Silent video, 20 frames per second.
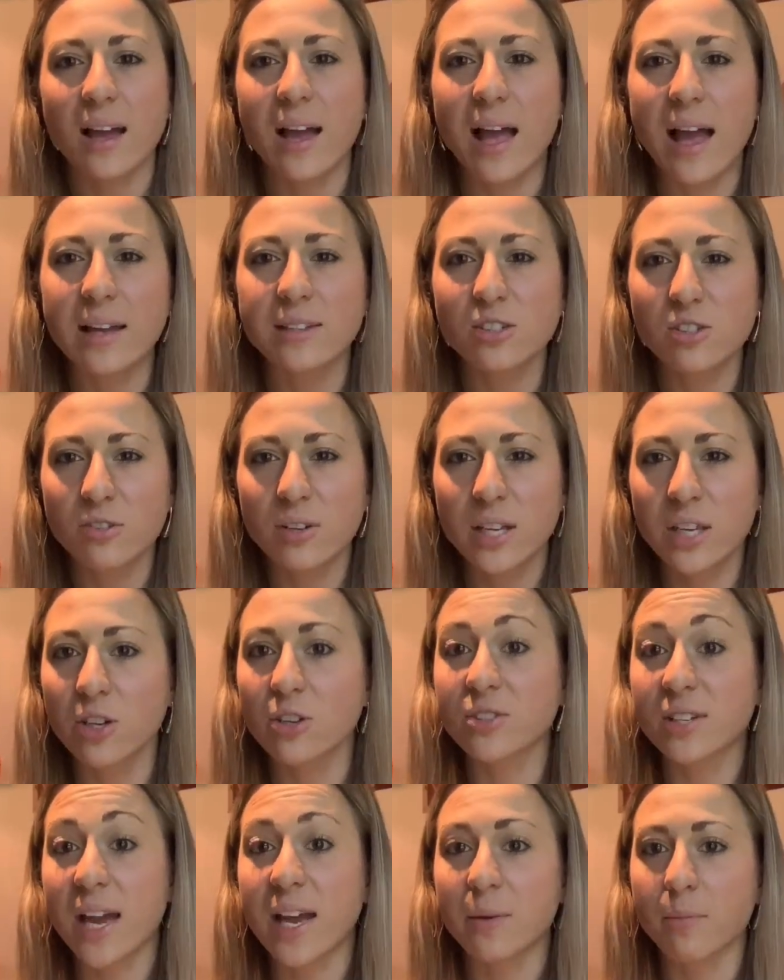Answering
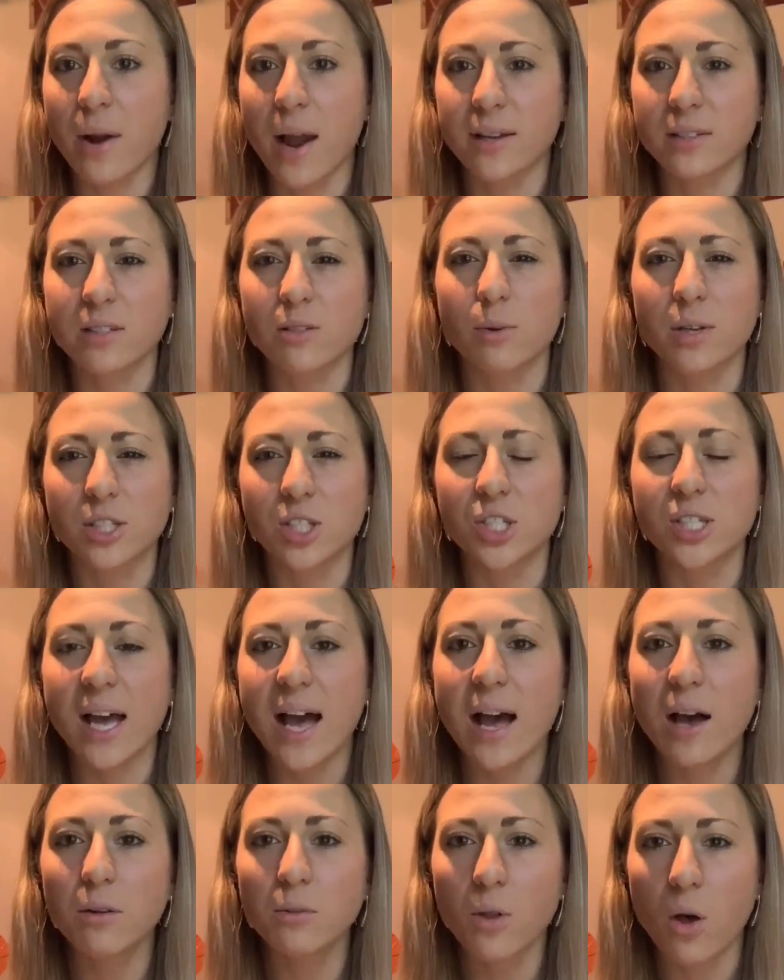your 10 practice questions.
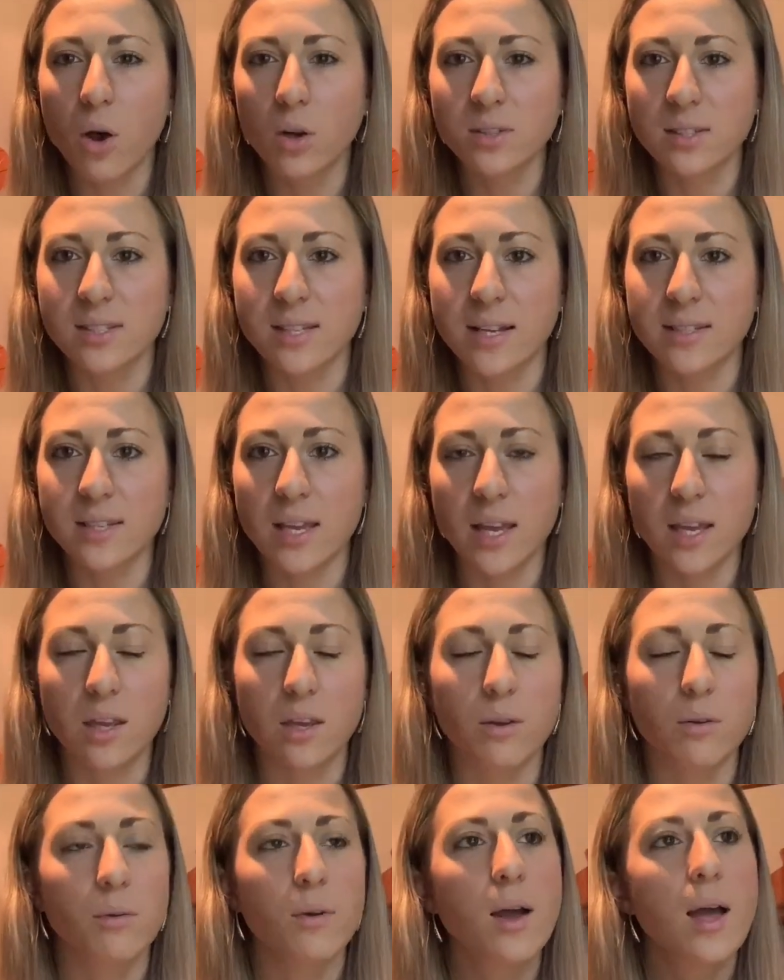How long does that take
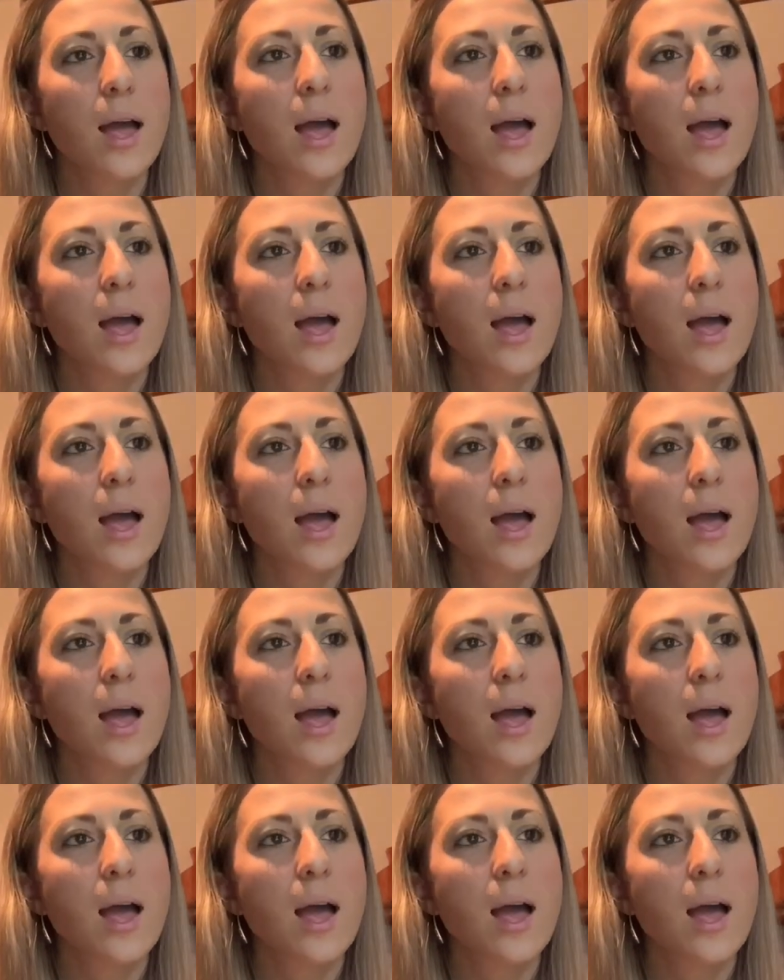you?